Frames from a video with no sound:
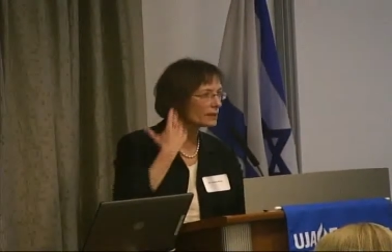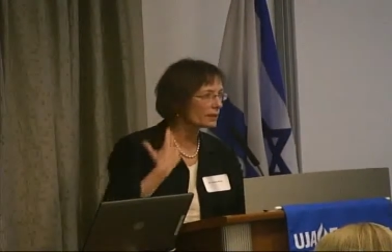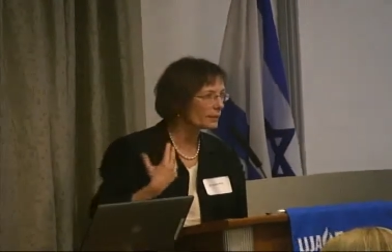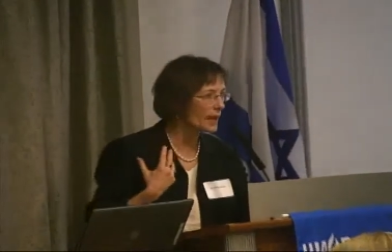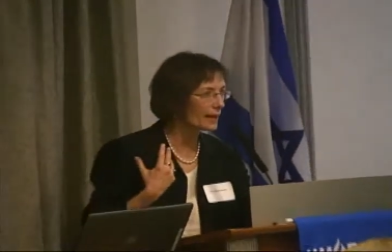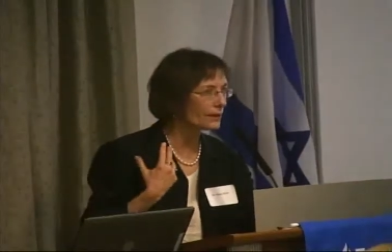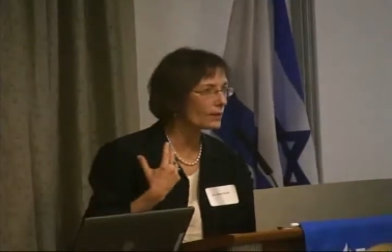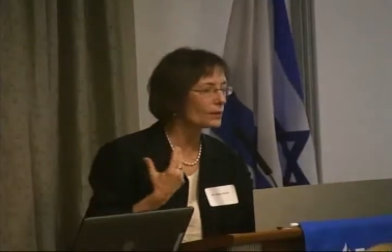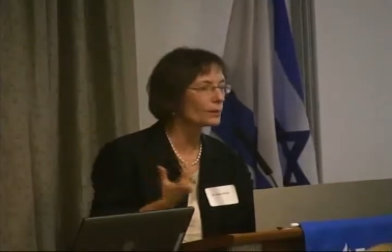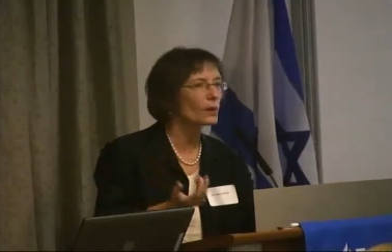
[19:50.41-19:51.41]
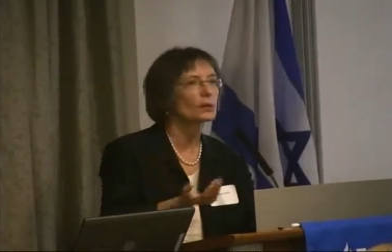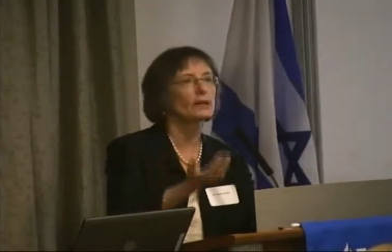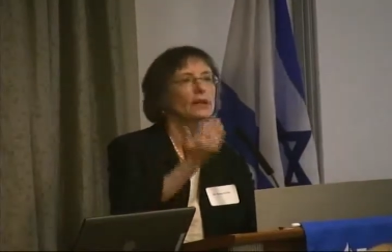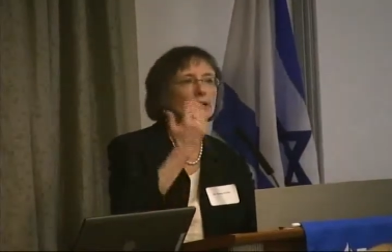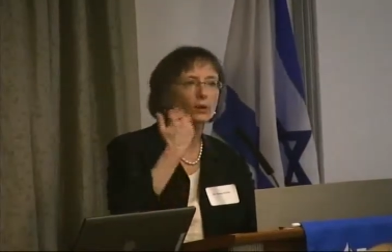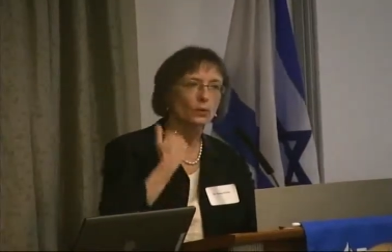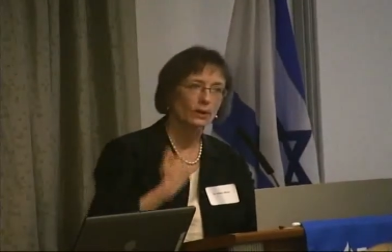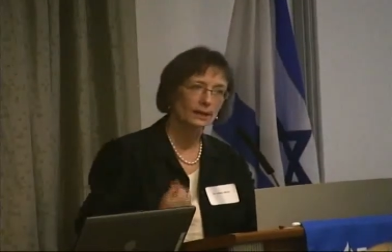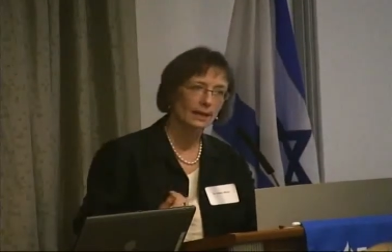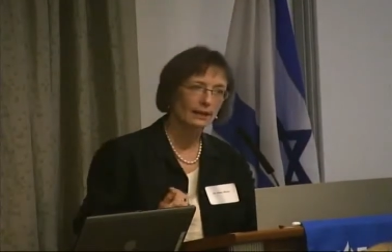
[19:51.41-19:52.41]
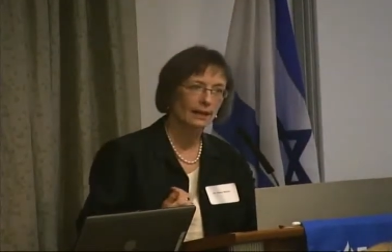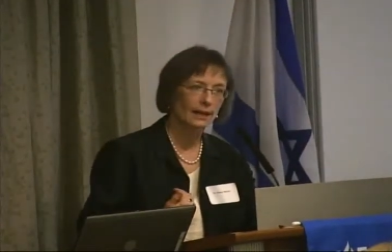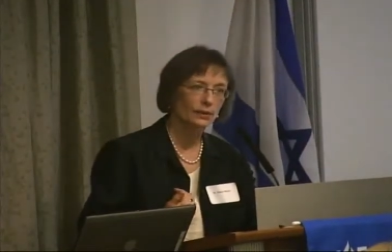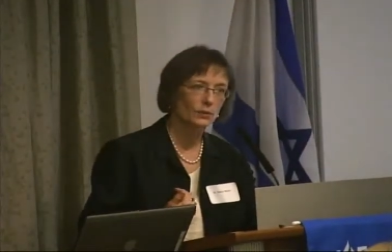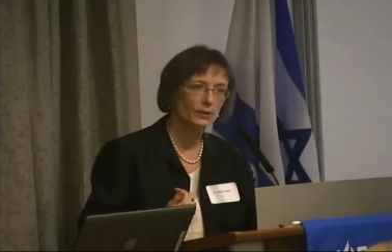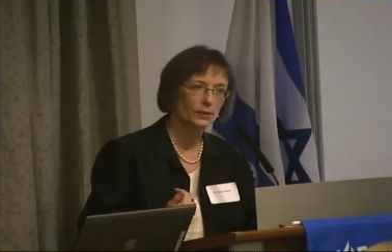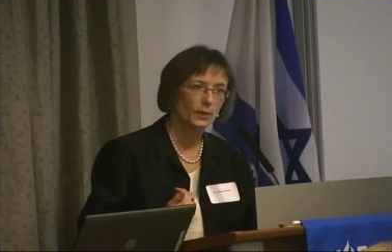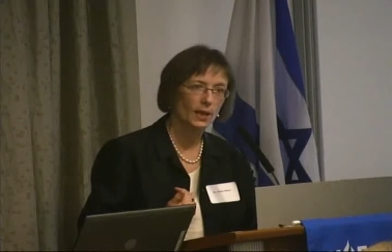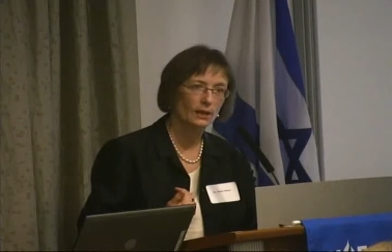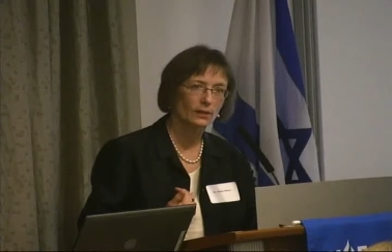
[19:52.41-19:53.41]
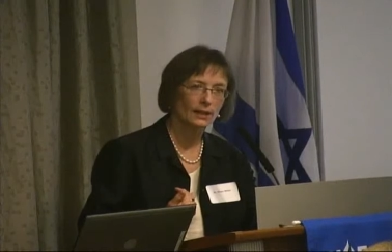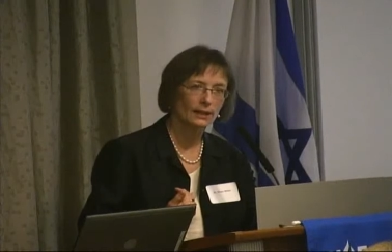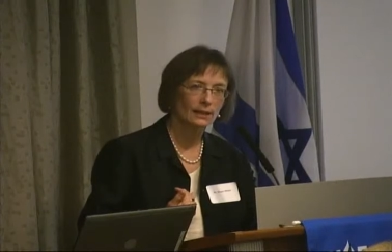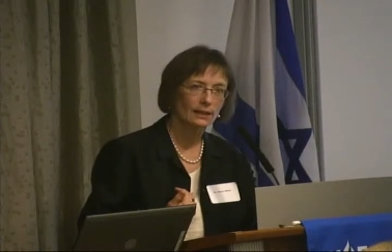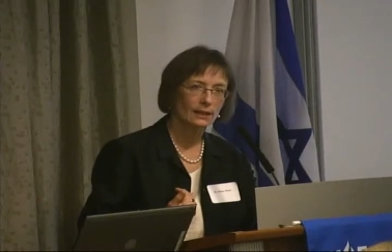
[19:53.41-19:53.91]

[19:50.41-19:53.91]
to the back of the throat and then coordinate the actual swallowing.